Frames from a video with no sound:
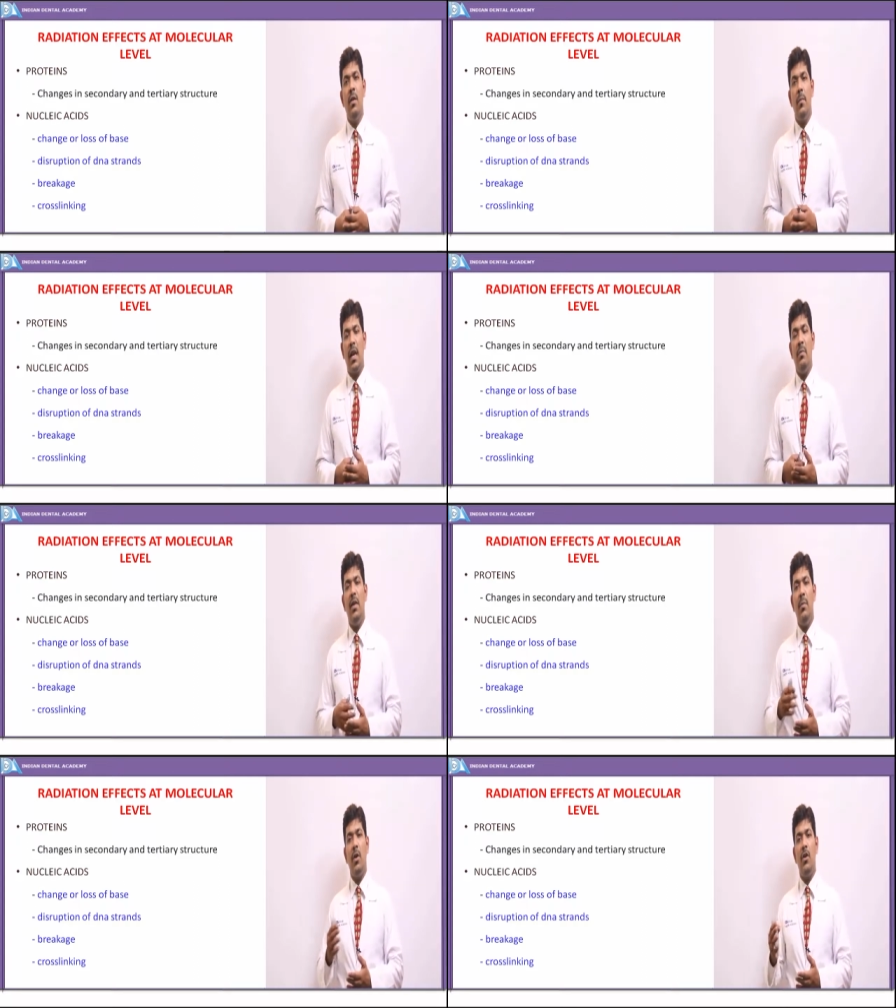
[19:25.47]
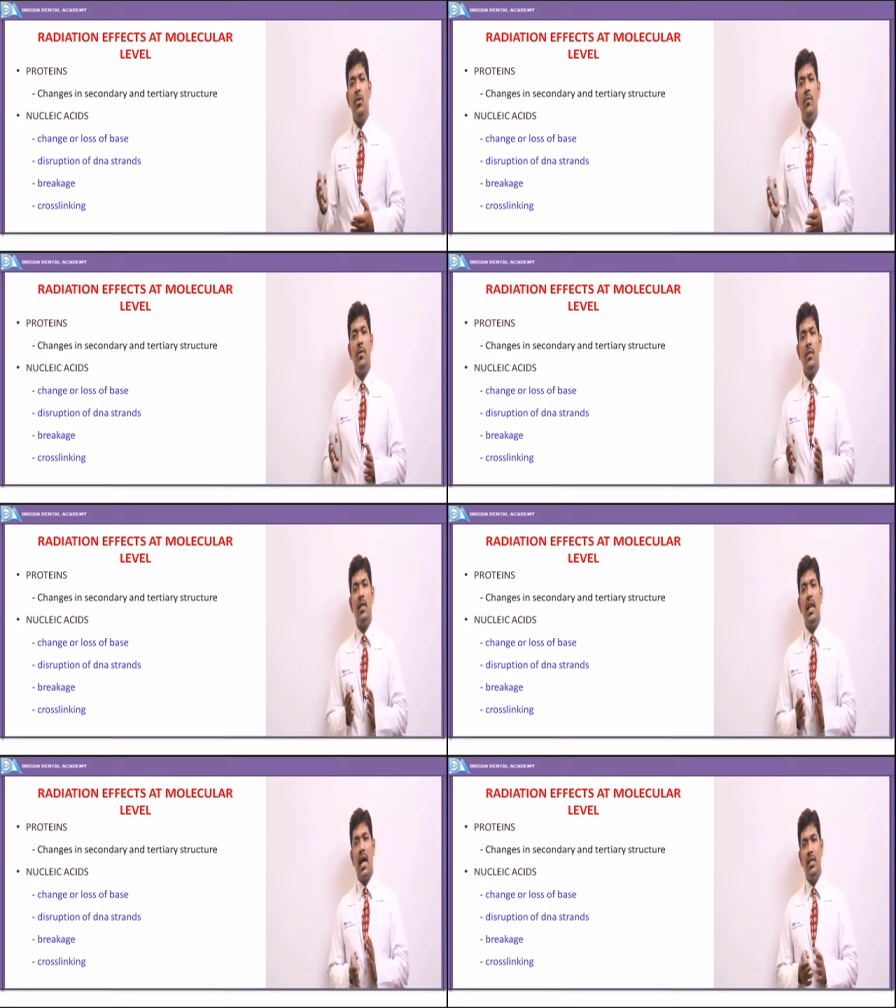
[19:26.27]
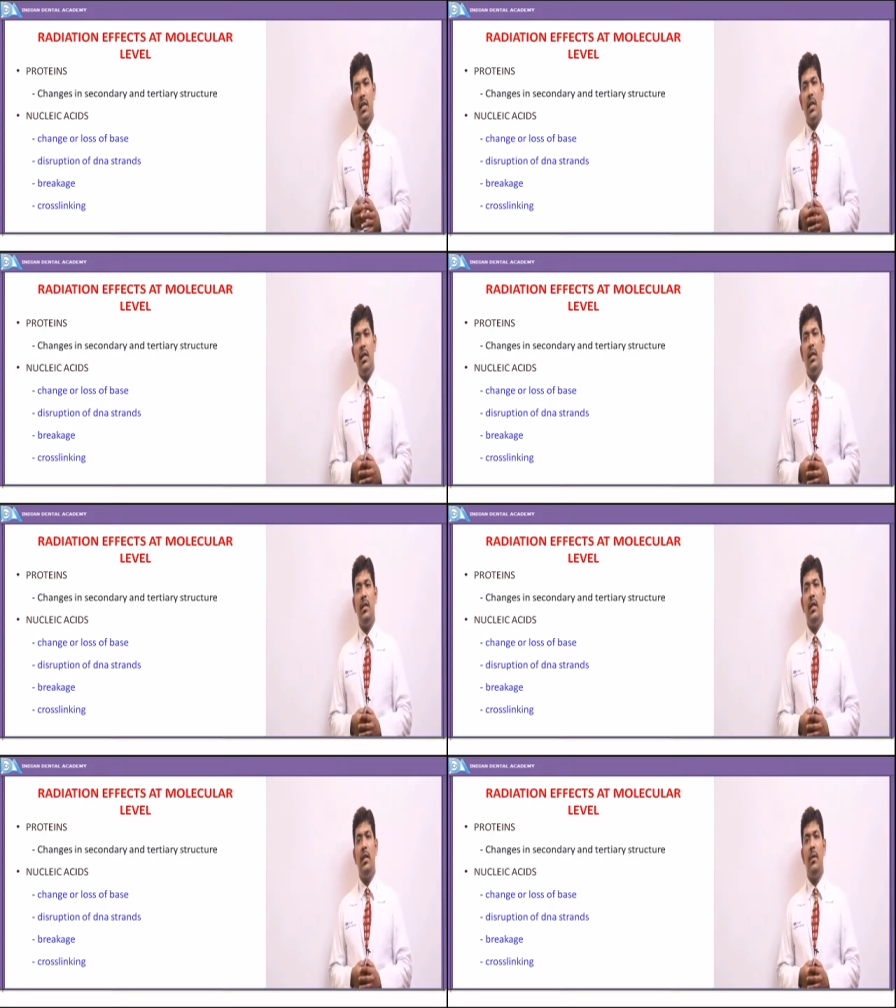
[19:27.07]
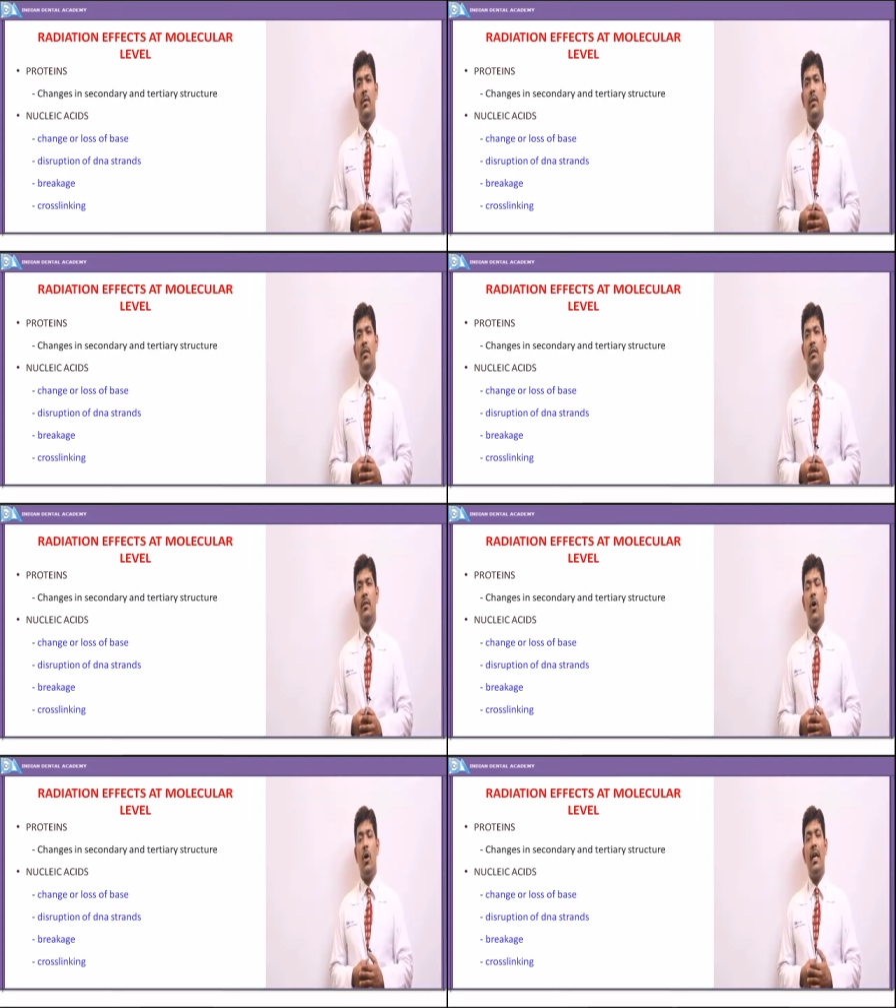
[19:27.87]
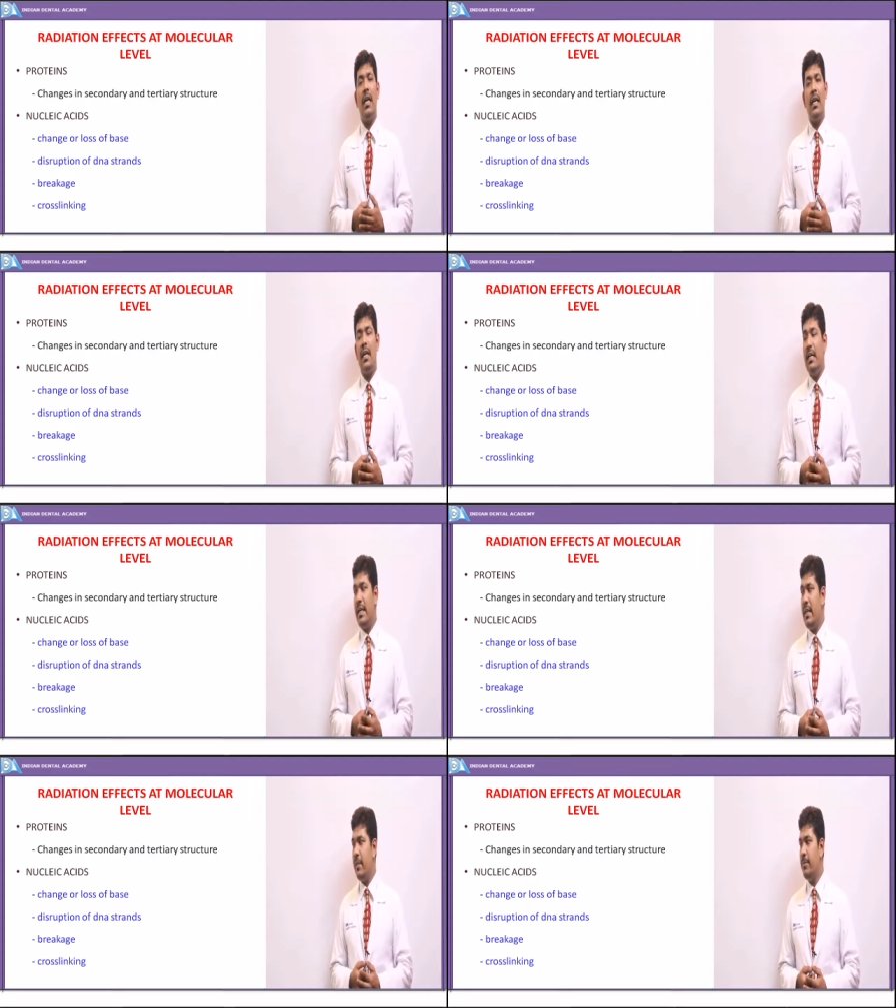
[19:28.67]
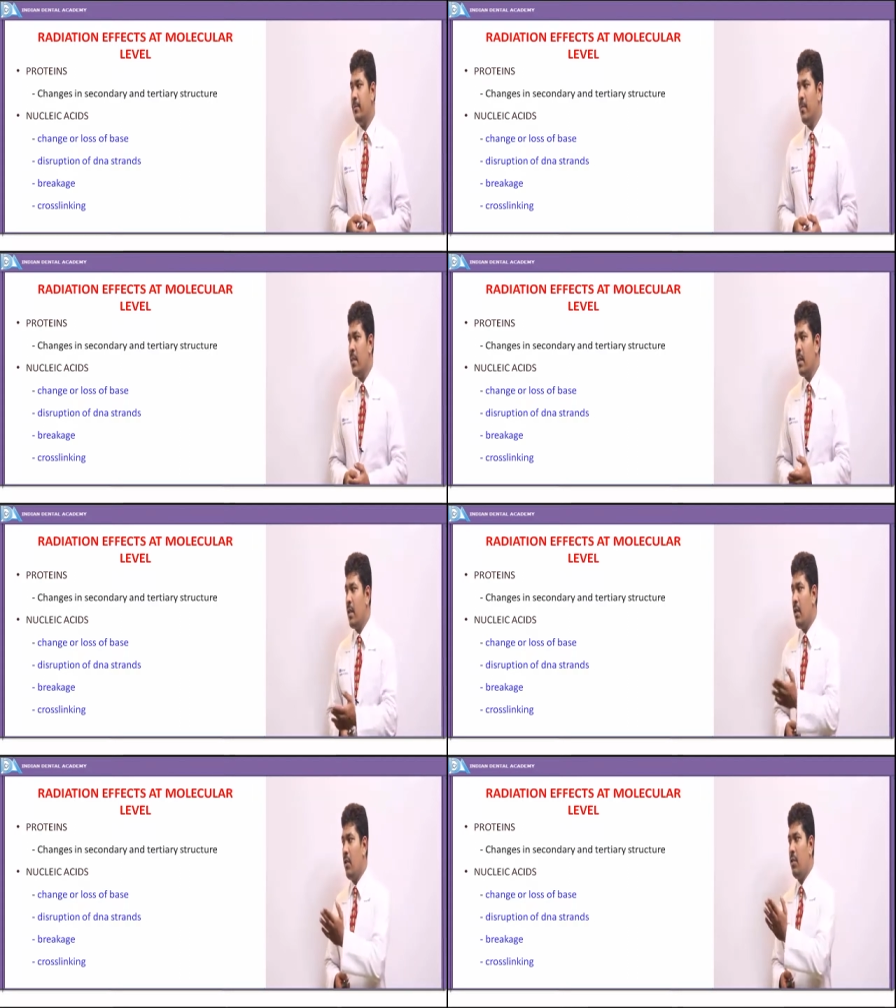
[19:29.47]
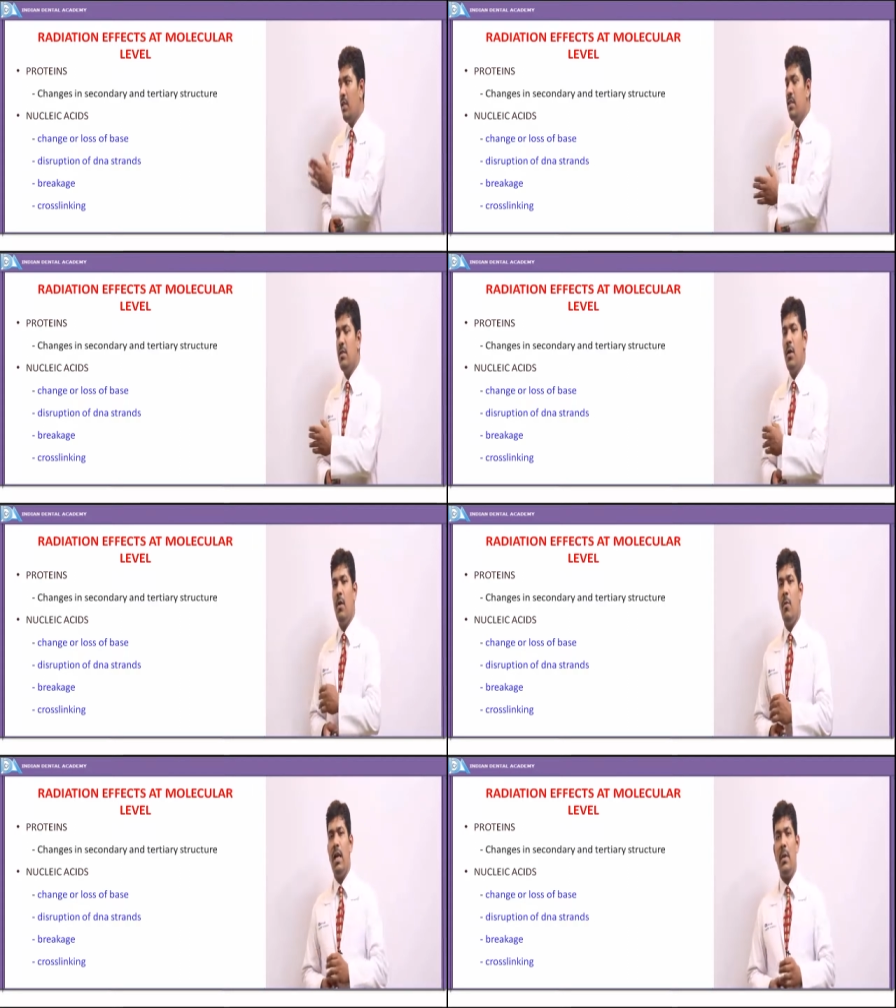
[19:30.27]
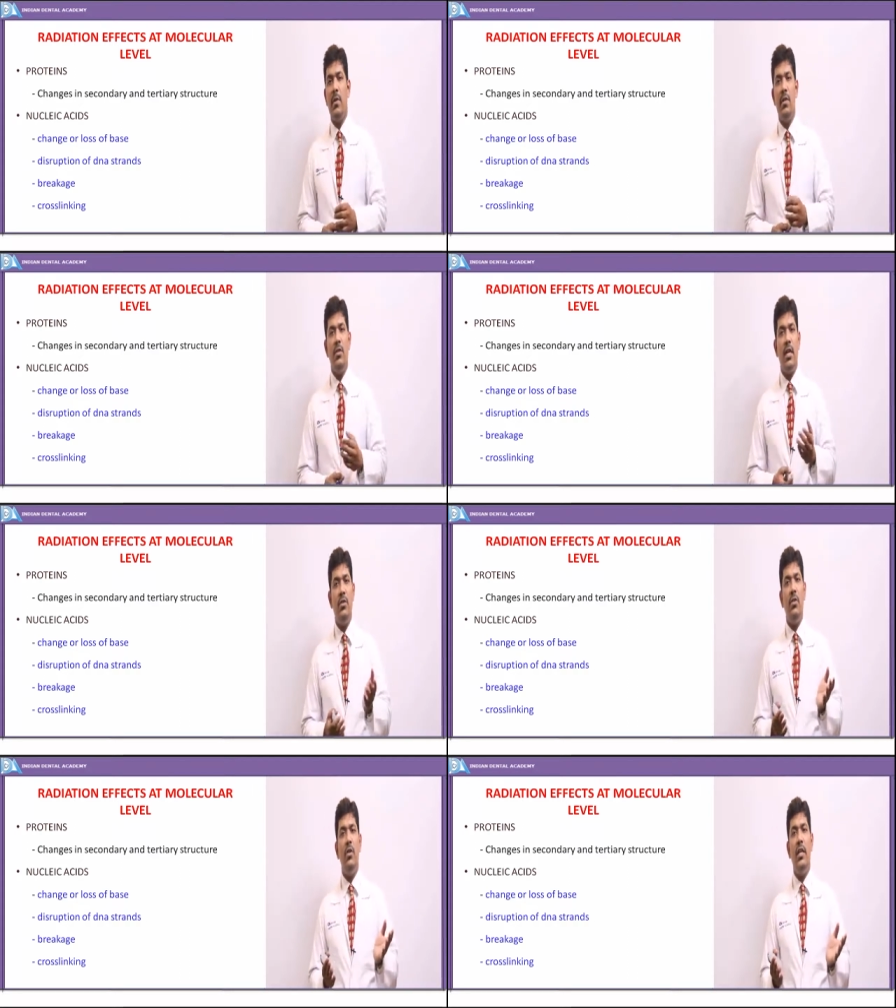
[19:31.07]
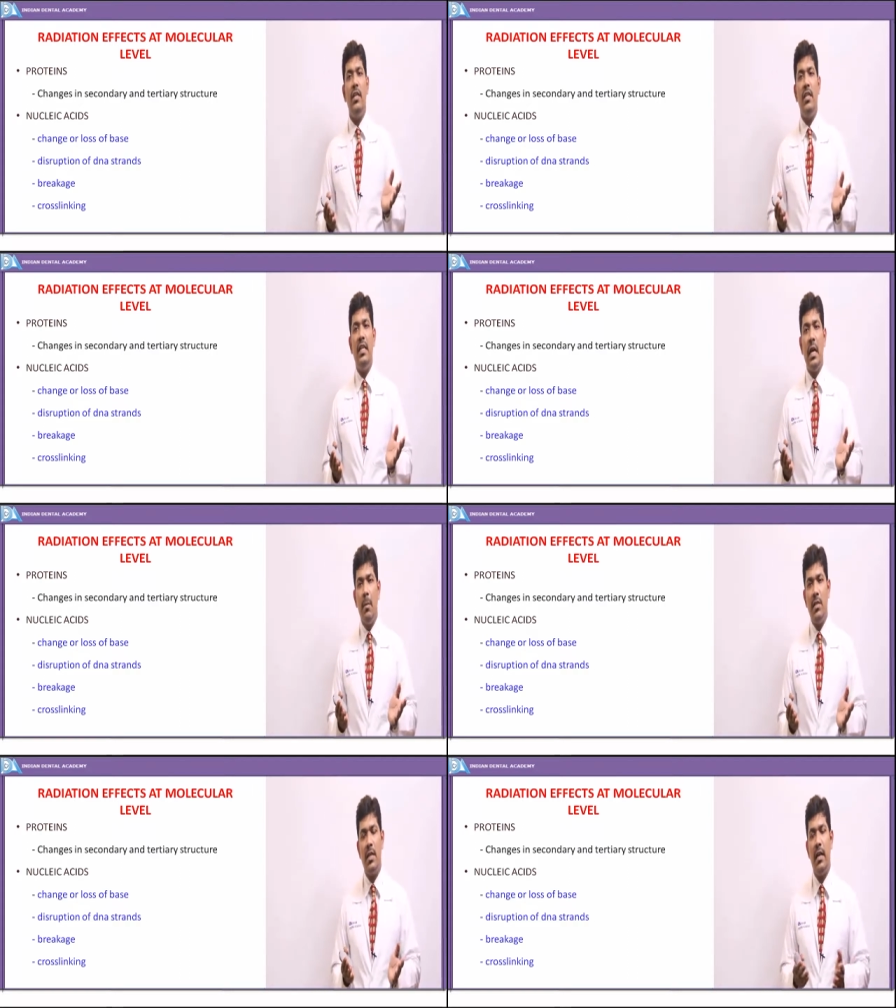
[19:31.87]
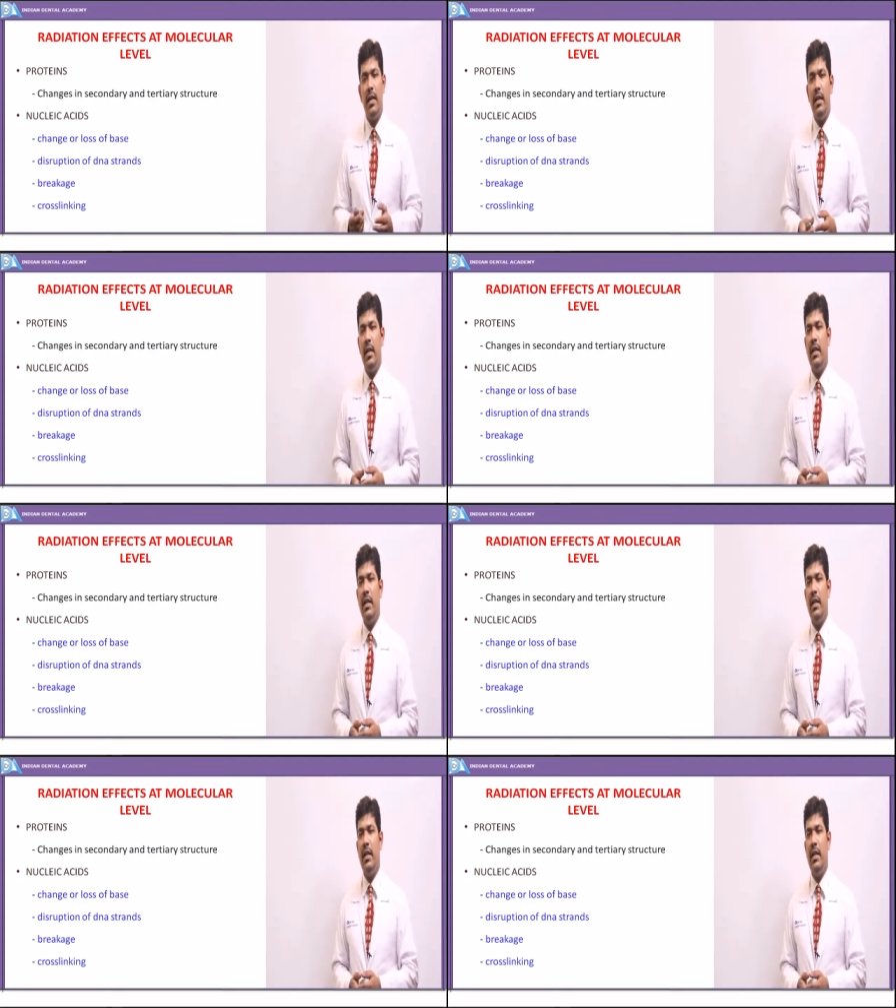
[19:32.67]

primarily because of its uh, larger uh, organic content. Now this uh, what happens is as you know it is a double stranded uh,